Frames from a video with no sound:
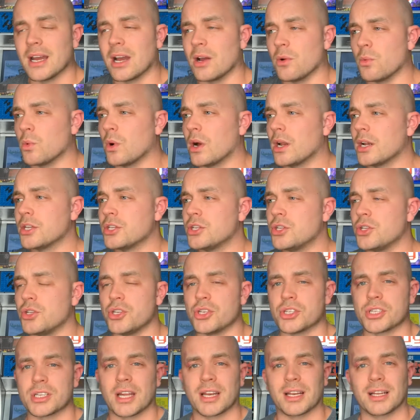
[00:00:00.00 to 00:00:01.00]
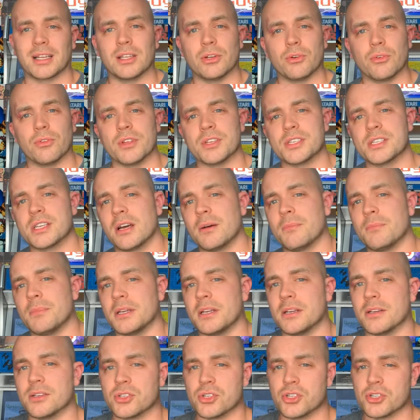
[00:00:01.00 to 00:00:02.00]
I wanted to just kind of clear this up
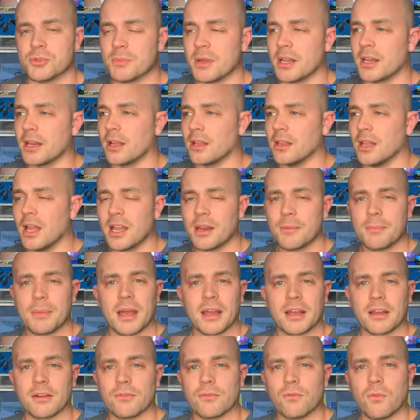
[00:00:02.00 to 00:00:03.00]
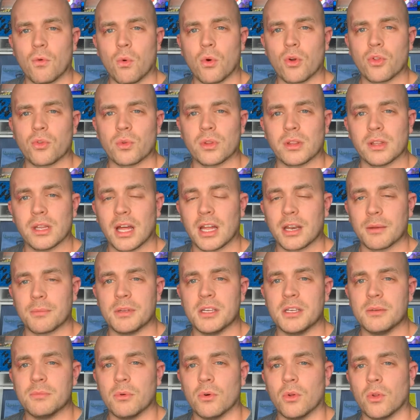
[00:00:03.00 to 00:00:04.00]
because there's been a lot of back and forth with a lot of
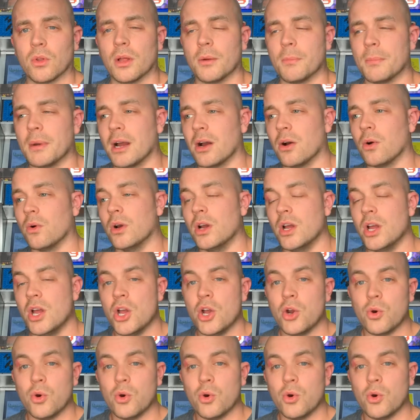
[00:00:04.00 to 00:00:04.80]
people about